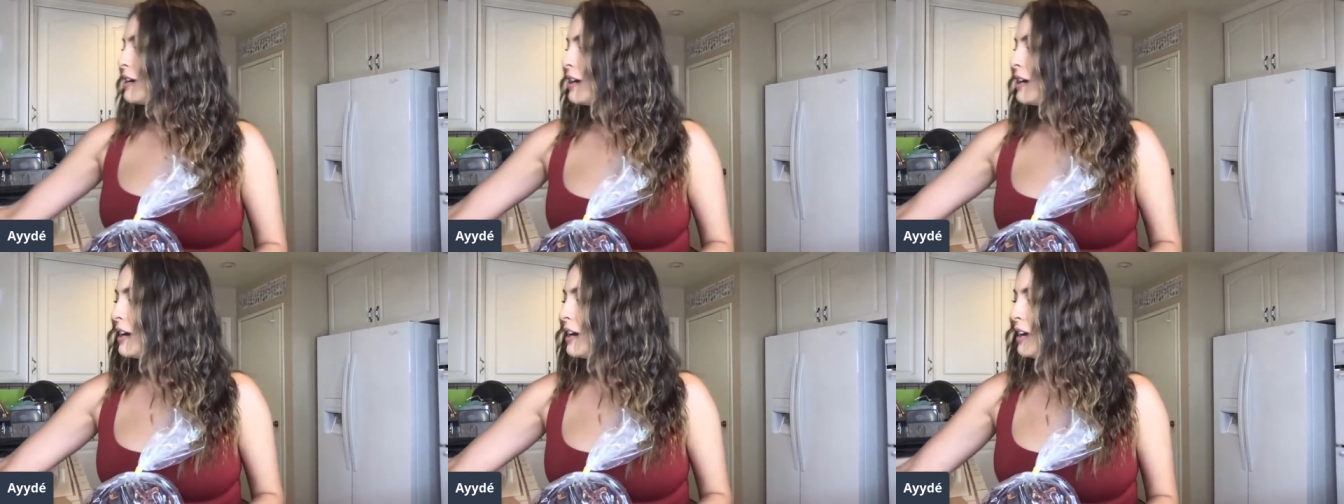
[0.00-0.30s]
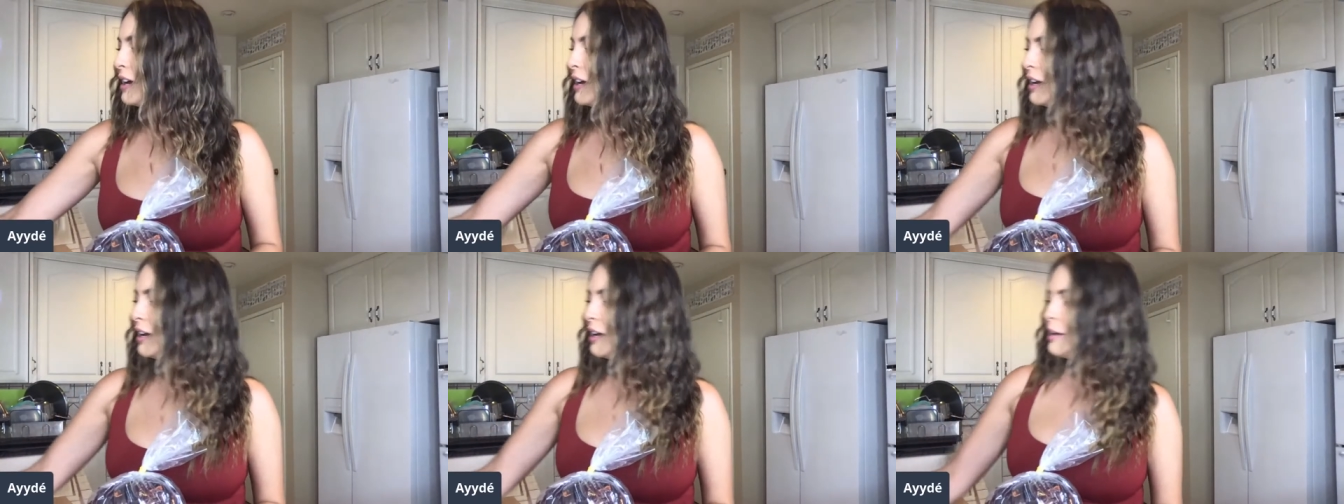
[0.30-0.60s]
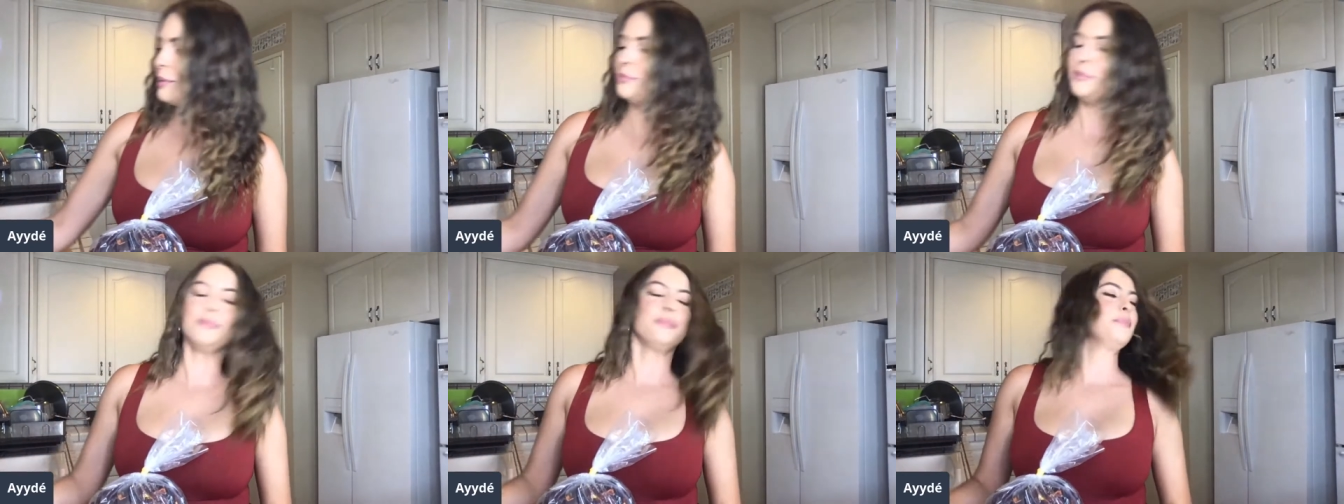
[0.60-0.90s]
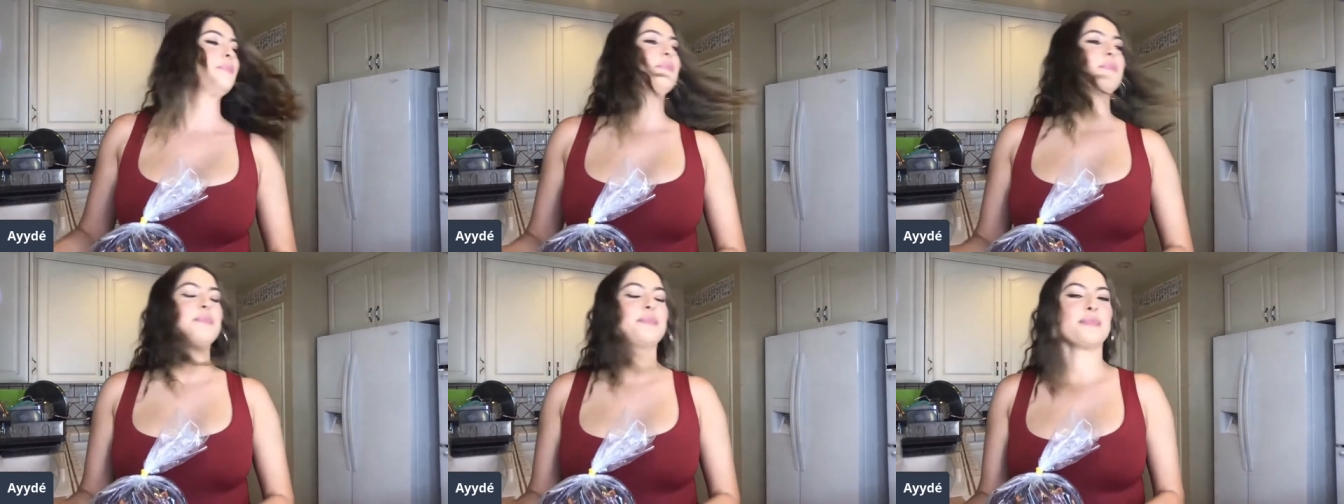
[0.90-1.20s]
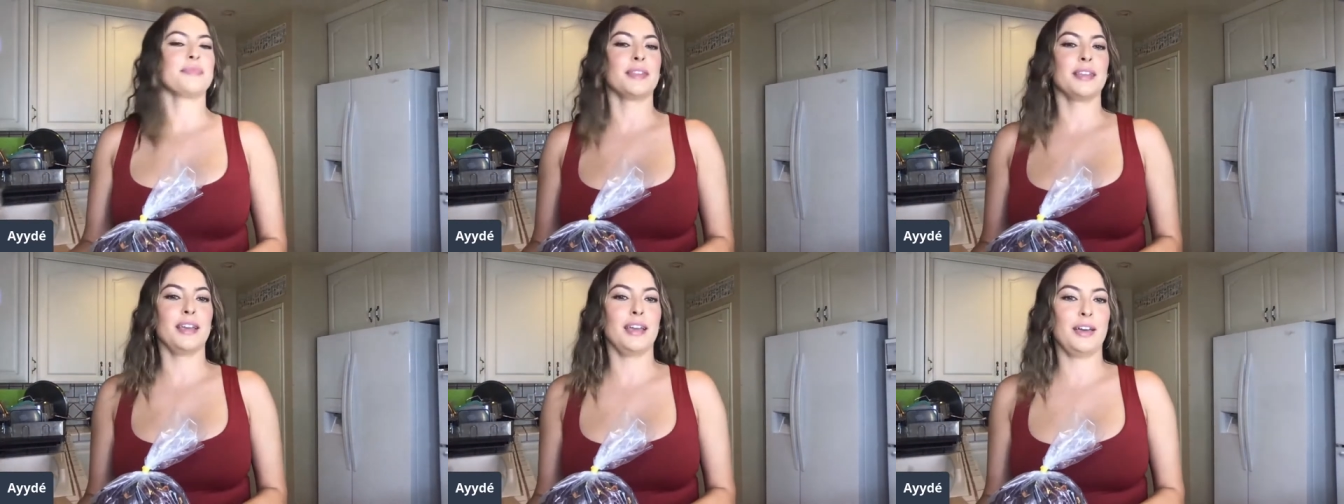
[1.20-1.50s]
Um,
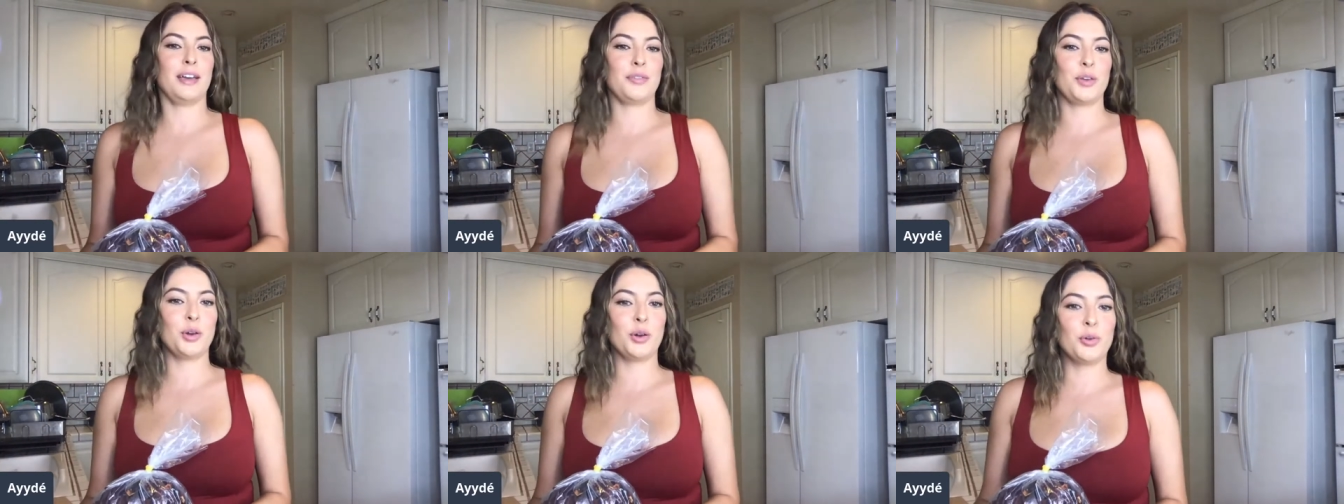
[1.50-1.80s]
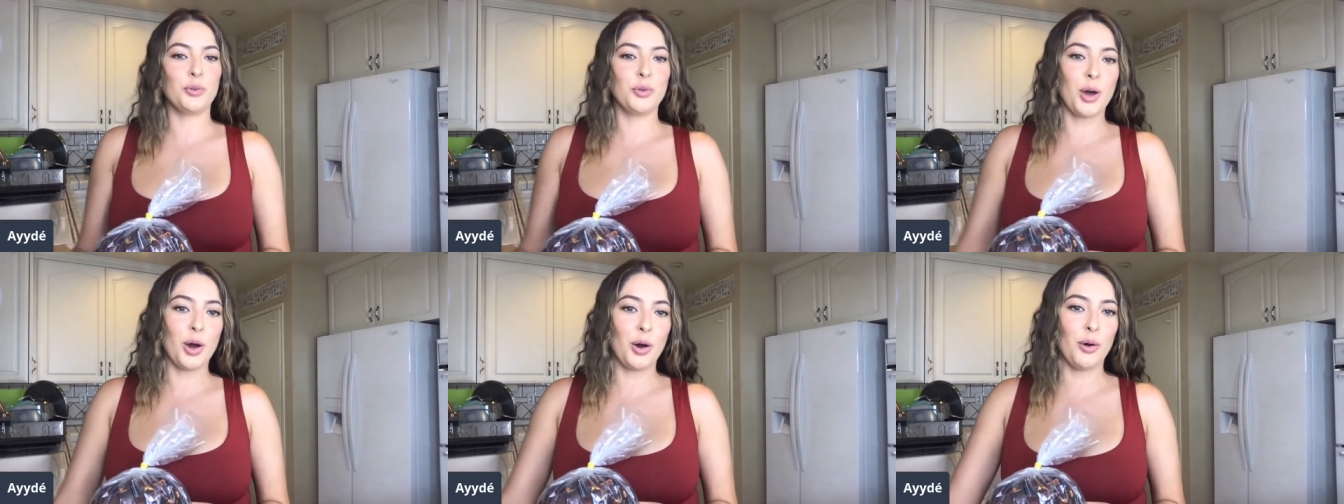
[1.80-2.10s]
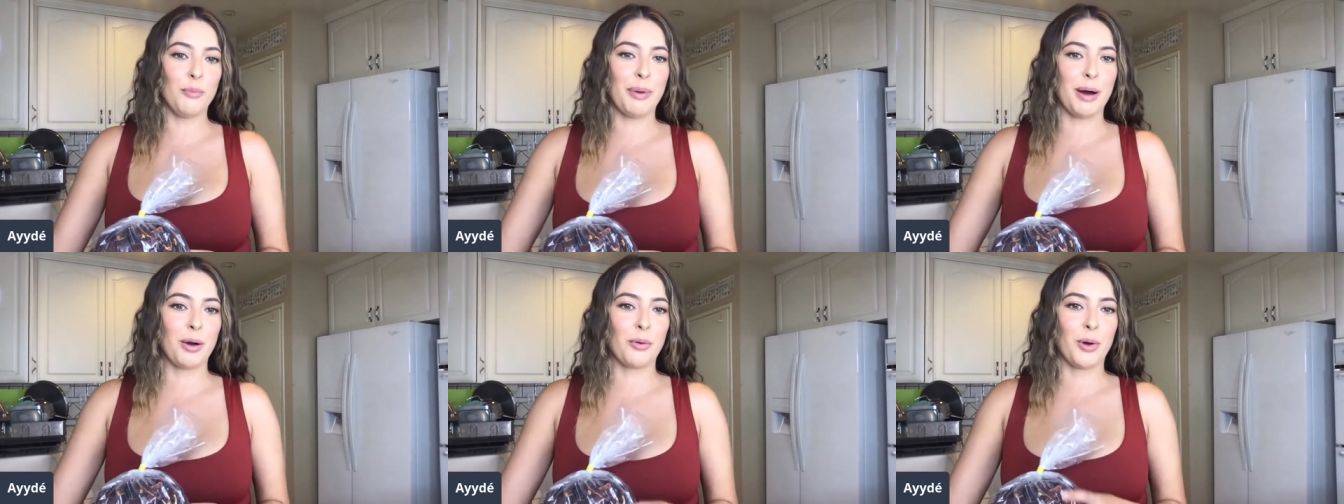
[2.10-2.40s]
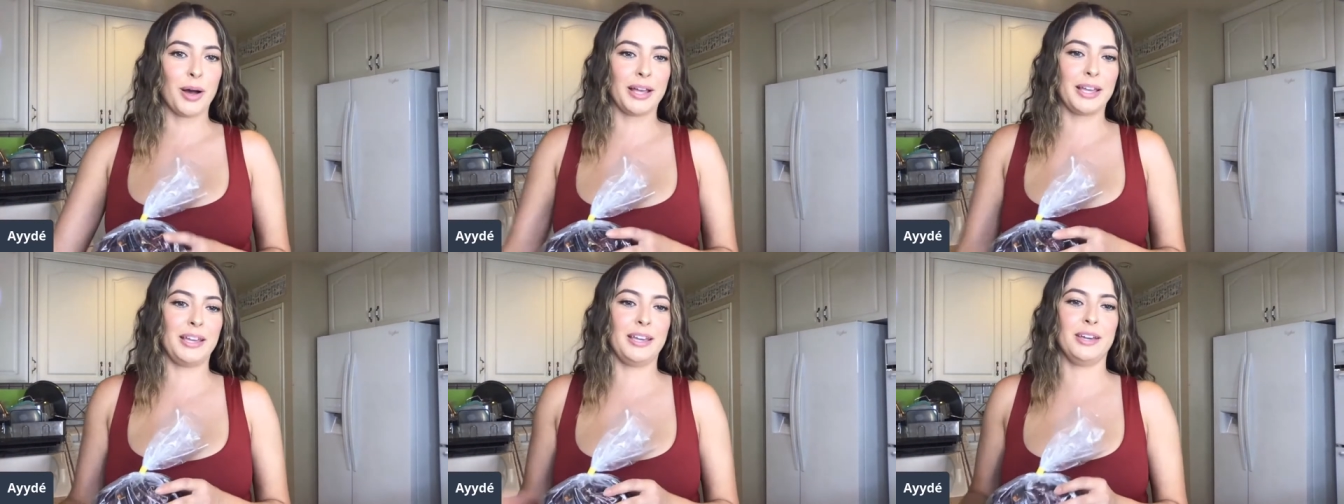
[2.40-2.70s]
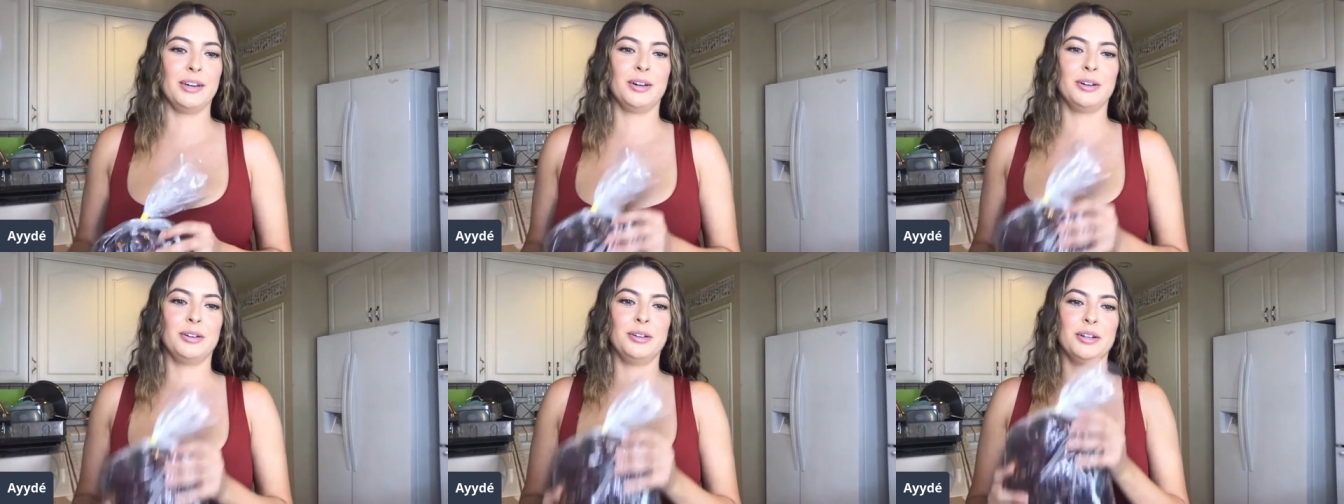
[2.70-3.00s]
if you don't know about
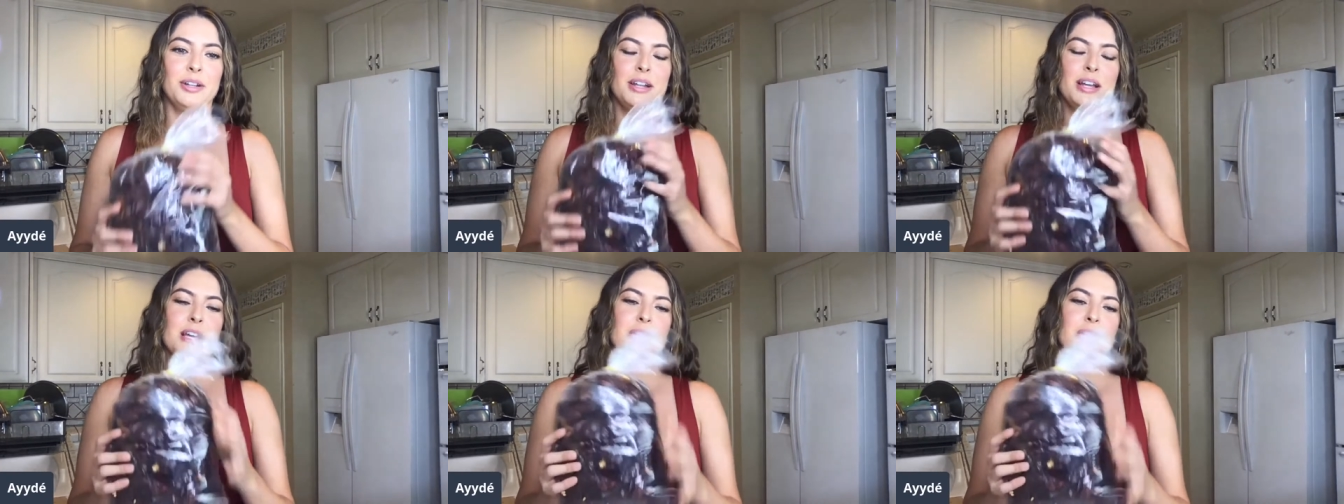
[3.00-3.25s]
guajillo,